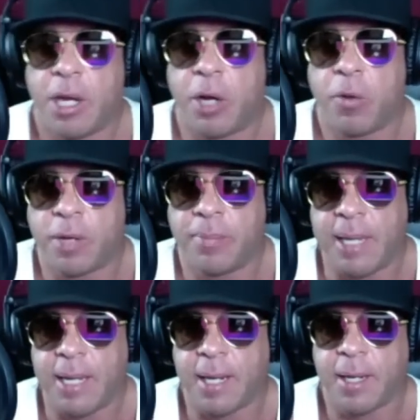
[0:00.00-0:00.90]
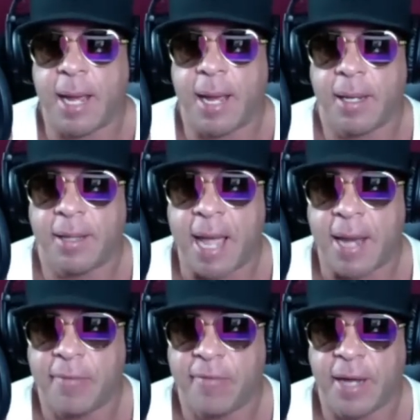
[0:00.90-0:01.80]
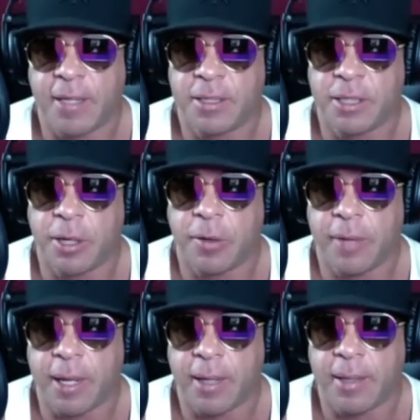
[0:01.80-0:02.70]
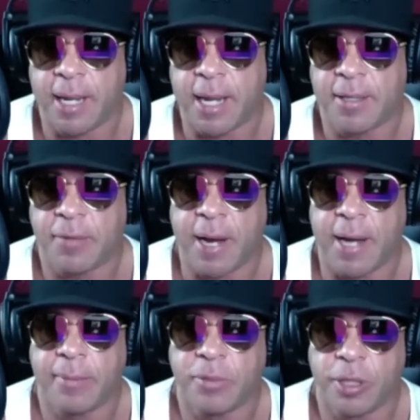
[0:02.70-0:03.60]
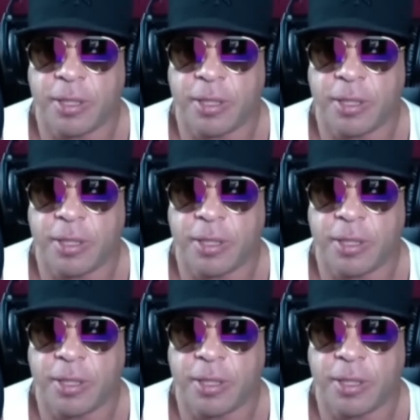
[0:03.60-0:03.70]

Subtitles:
compete in that events, they got the random drug